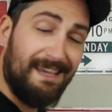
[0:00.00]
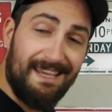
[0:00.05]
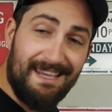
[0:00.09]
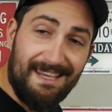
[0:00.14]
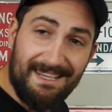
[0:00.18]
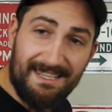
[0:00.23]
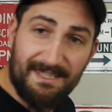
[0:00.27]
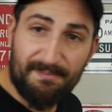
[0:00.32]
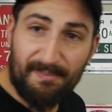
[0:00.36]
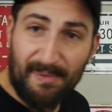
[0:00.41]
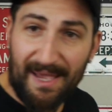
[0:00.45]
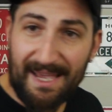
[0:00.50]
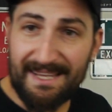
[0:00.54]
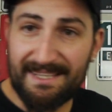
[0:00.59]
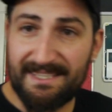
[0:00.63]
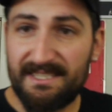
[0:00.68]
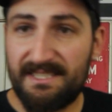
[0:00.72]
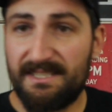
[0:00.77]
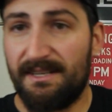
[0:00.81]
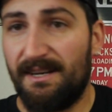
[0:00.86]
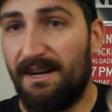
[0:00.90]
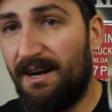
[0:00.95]
is
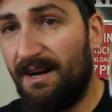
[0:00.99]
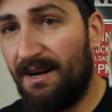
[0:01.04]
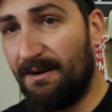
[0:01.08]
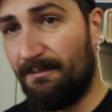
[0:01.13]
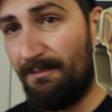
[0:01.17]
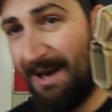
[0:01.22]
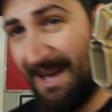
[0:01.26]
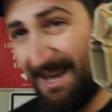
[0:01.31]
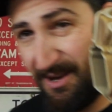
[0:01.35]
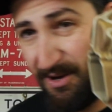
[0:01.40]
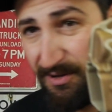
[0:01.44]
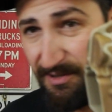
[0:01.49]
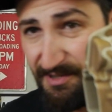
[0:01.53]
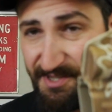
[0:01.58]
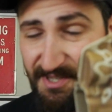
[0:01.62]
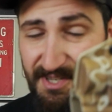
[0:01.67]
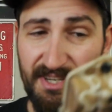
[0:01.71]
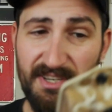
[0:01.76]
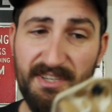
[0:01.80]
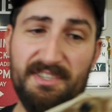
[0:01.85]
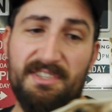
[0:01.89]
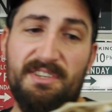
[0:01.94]
based on my
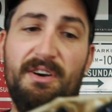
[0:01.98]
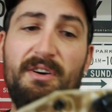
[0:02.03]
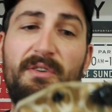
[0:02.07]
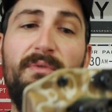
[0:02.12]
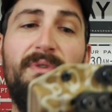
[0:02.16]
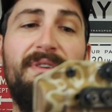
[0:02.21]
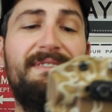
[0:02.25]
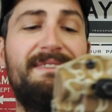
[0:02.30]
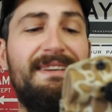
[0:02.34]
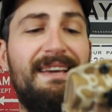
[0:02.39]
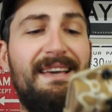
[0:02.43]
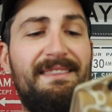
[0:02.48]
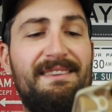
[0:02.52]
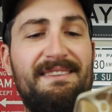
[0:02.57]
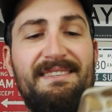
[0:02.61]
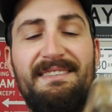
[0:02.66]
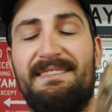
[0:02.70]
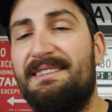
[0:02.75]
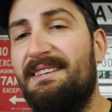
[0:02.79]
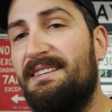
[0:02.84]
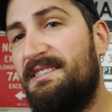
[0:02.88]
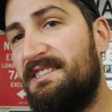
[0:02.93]
holster. So once again, this
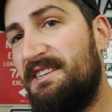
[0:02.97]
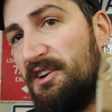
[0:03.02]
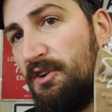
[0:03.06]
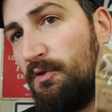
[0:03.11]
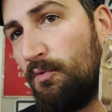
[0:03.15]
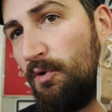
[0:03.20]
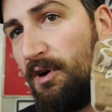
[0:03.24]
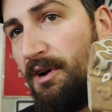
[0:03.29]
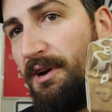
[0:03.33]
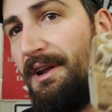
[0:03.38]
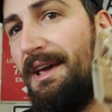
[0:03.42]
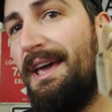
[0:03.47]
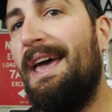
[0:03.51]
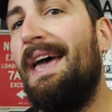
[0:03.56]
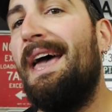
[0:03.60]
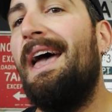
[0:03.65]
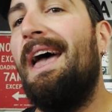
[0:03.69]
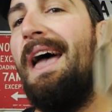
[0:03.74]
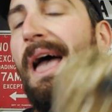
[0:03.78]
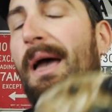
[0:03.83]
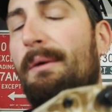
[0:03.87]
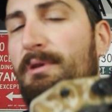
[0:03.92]
is the tier 1
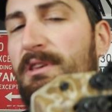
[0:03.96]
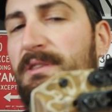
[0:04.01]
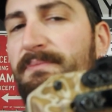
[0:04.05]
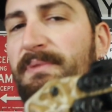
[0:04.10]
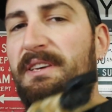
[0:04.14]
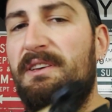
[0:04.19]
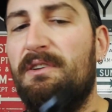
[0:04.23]
MSP